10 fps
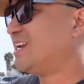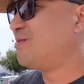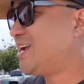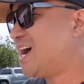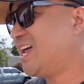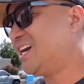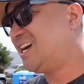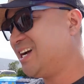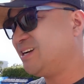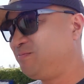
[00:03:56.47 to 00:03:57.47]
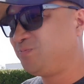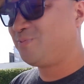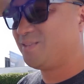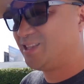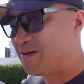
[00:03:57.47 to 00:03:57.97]
Then we got
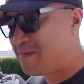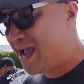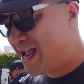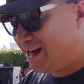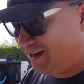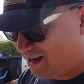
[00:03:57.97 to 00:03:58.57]
the man